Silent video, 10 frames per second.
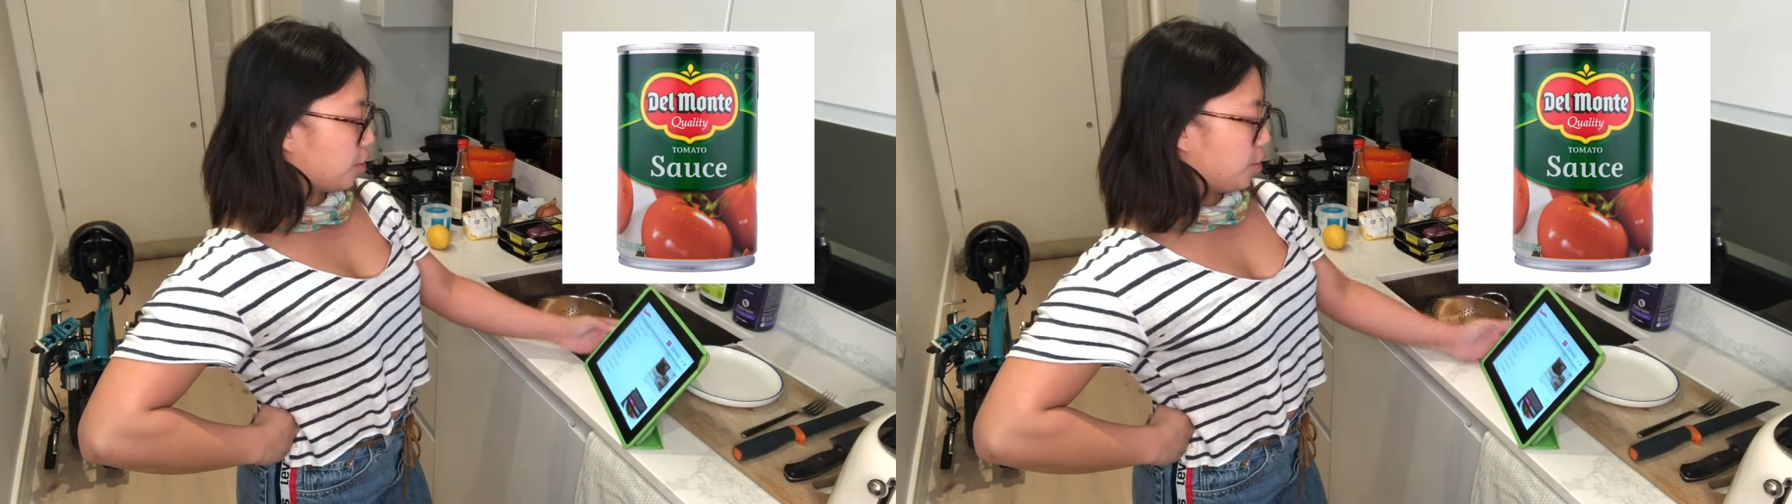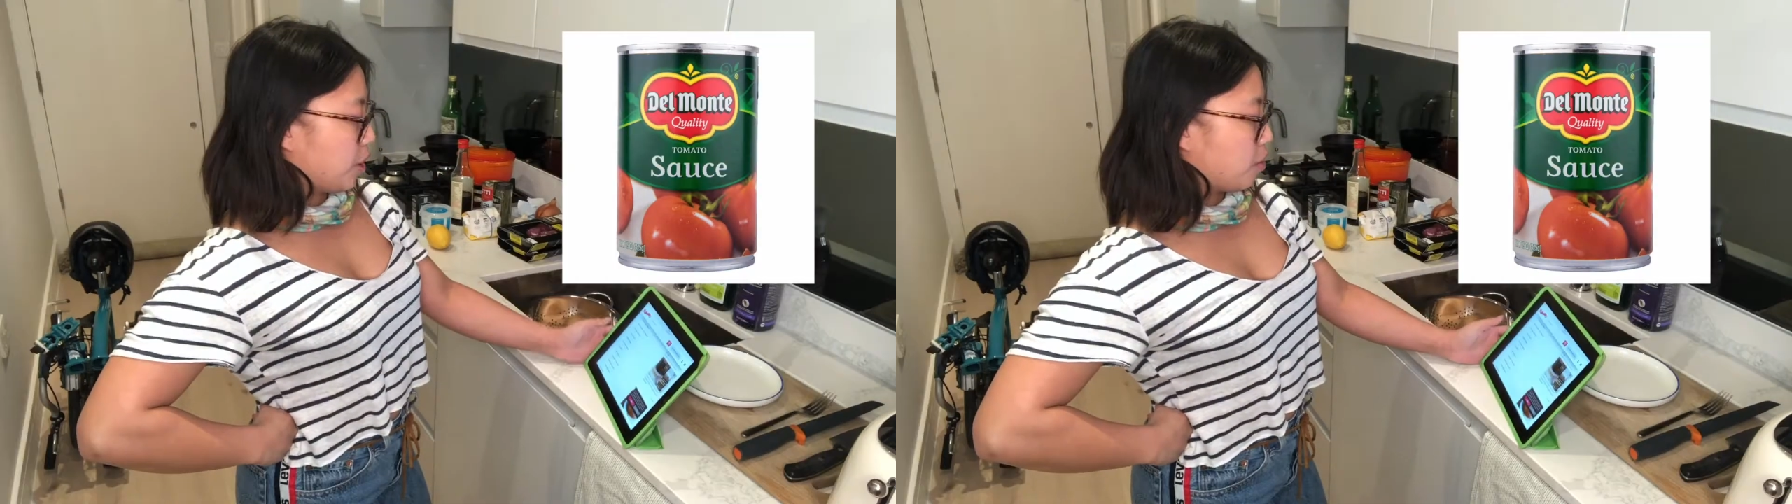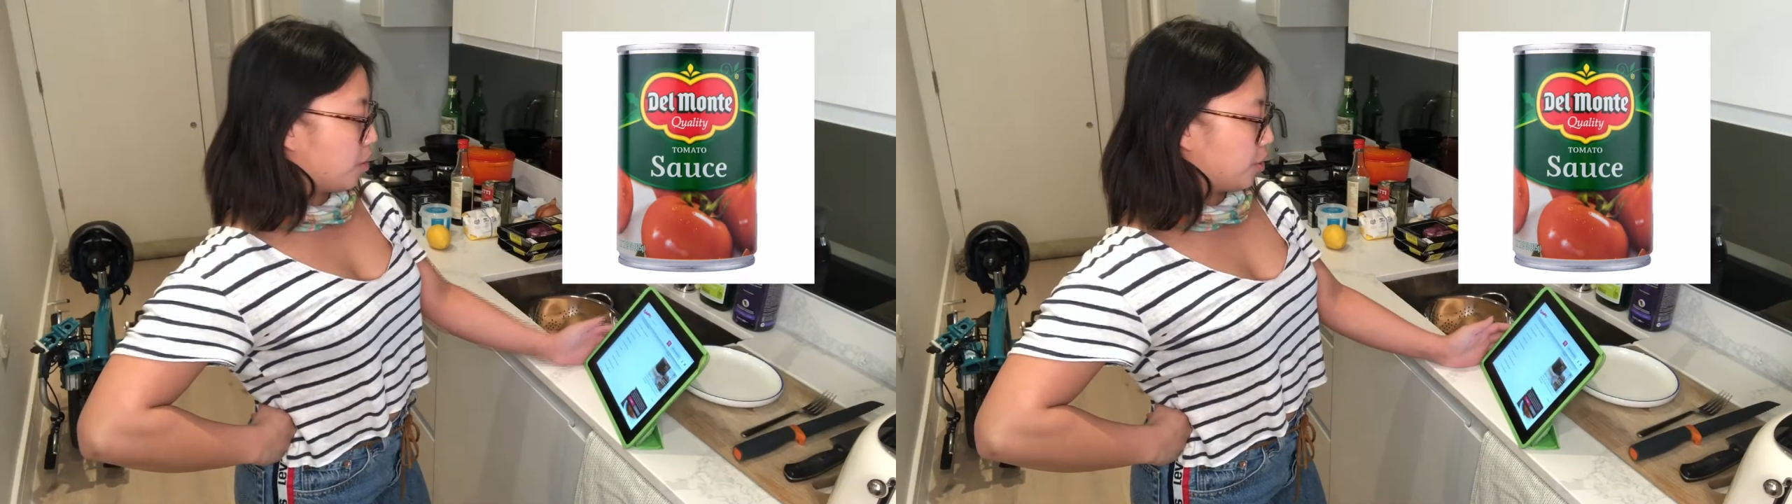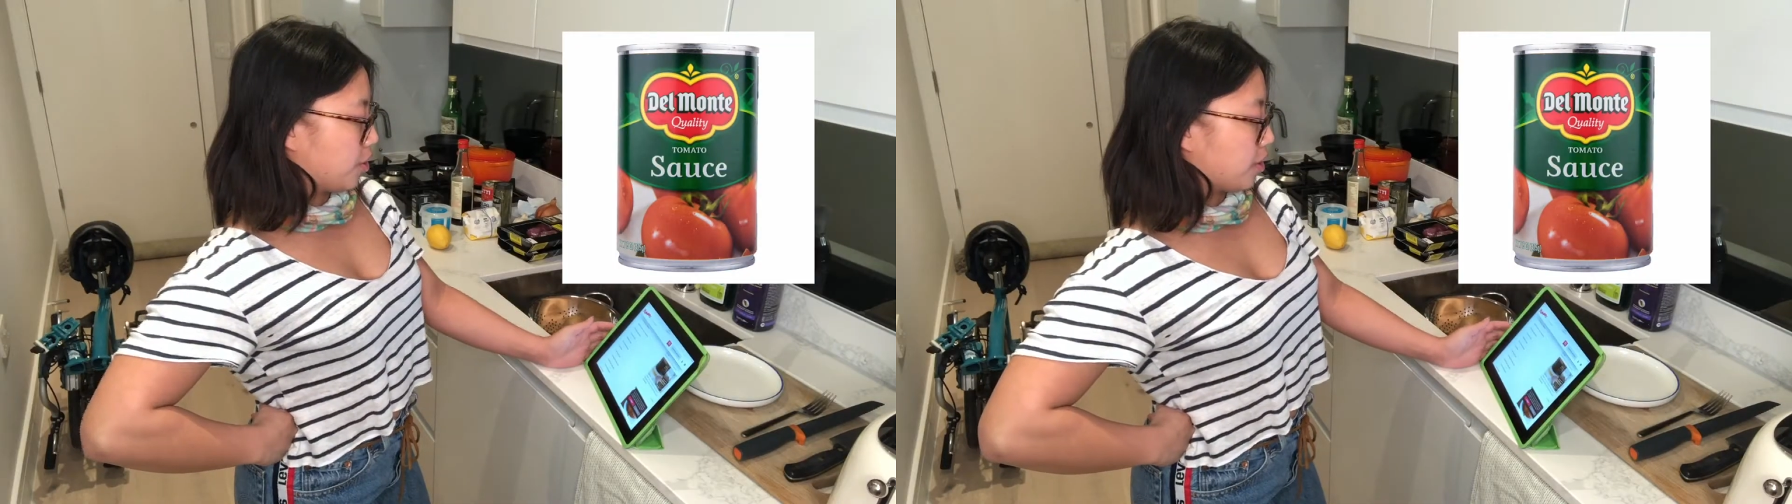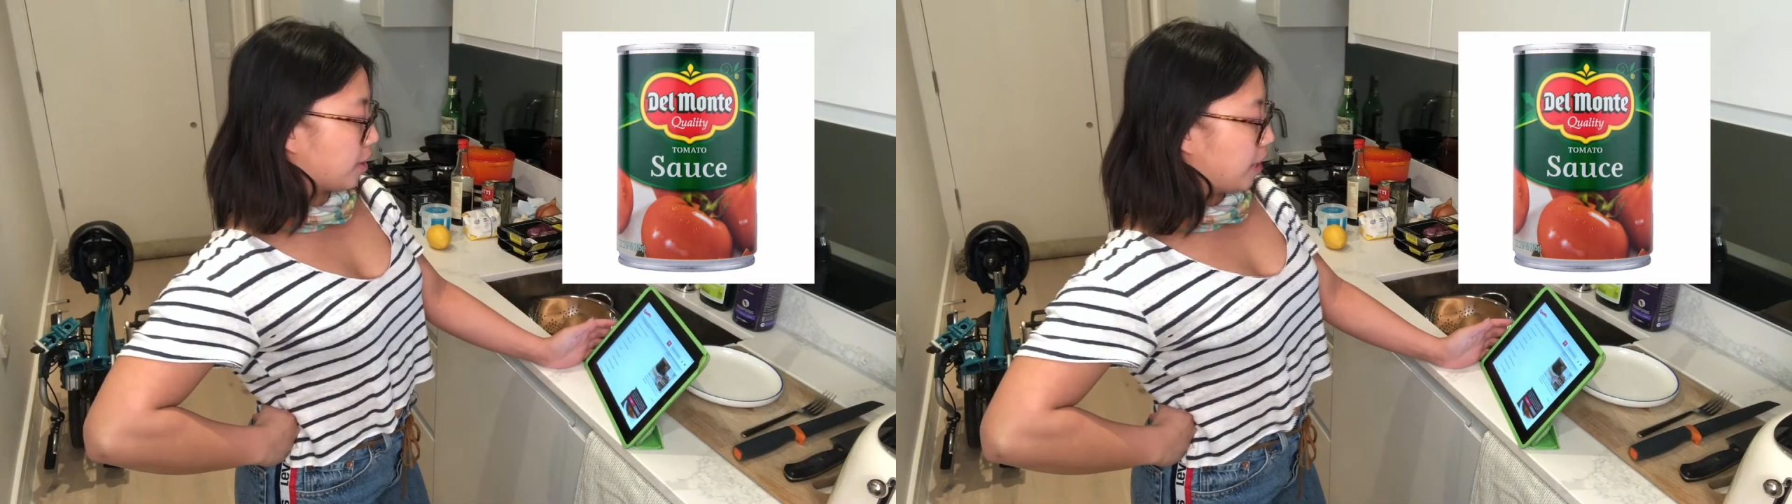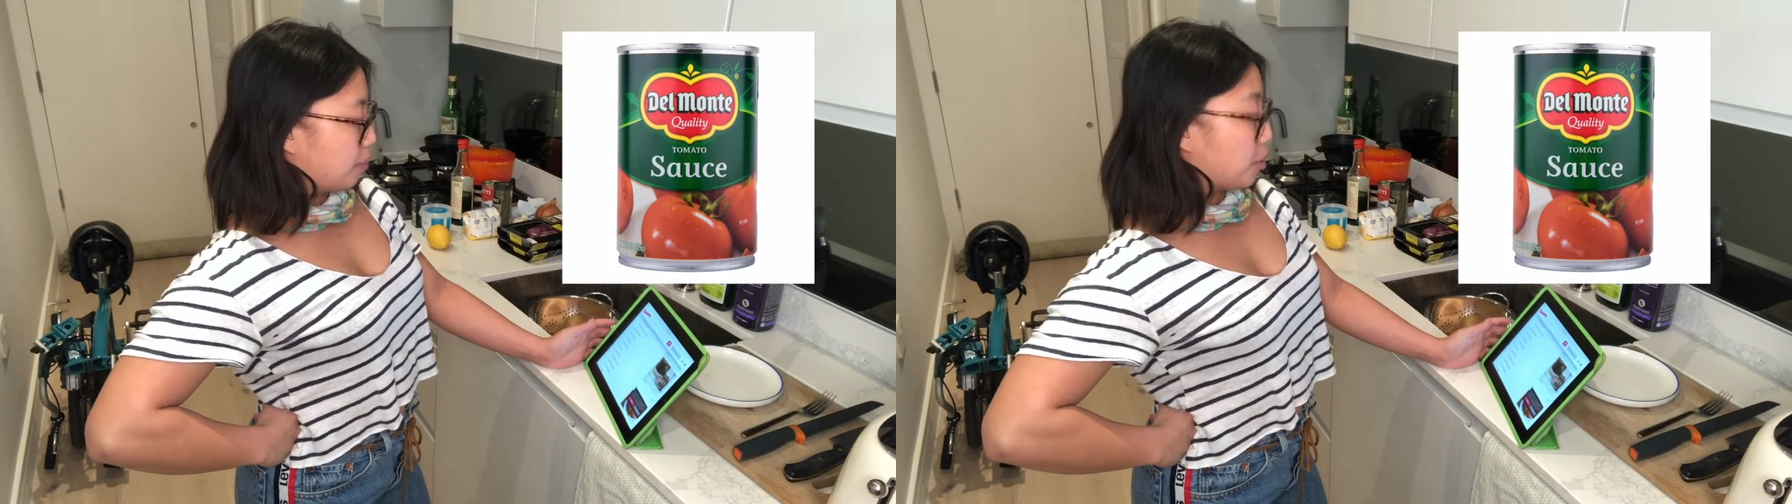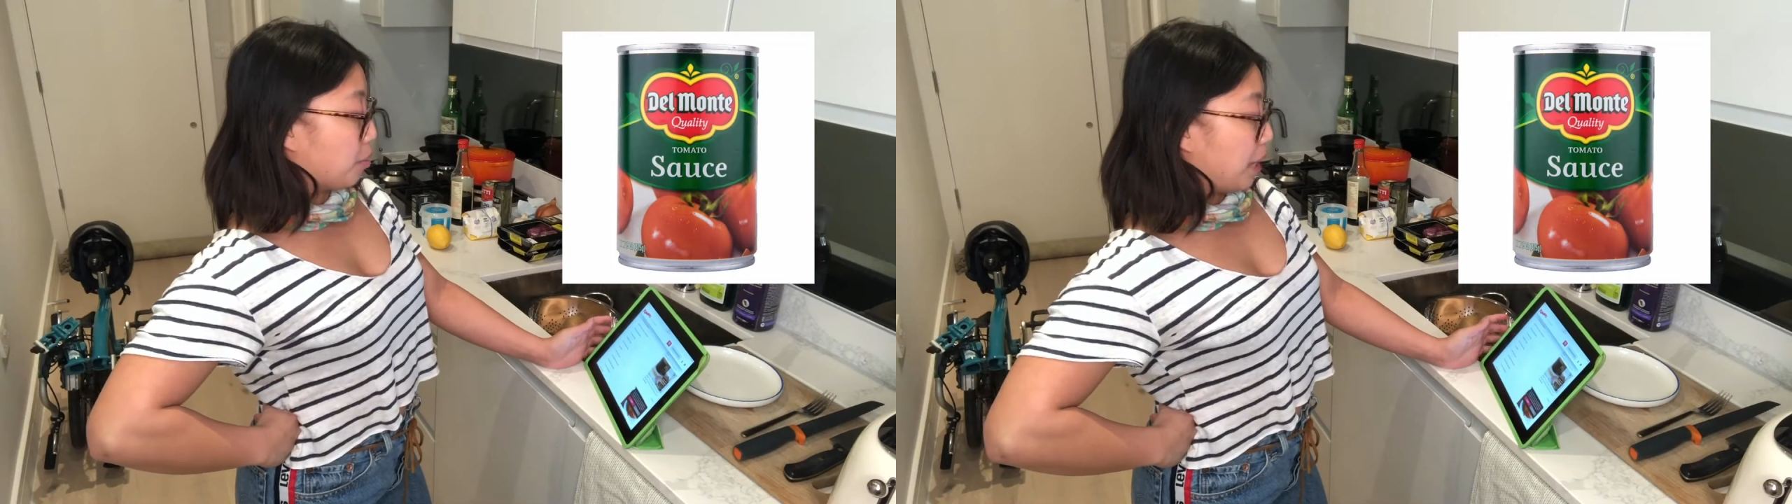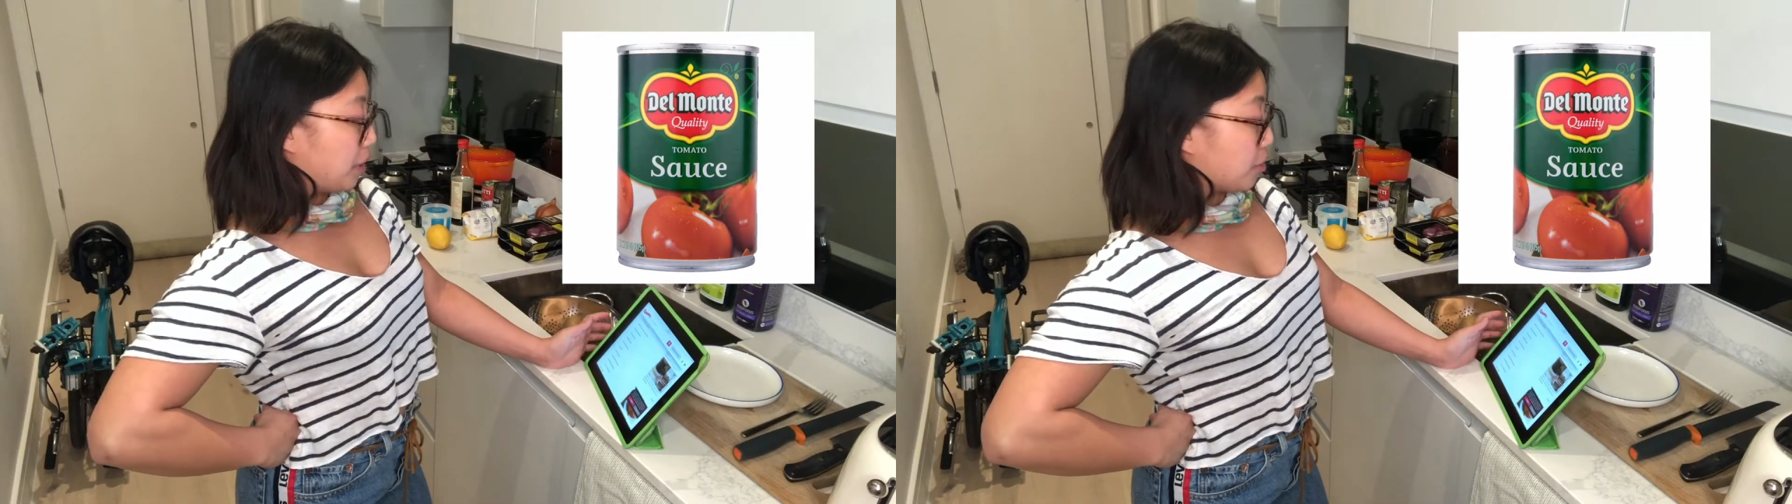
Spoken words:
3/4 a cup tomato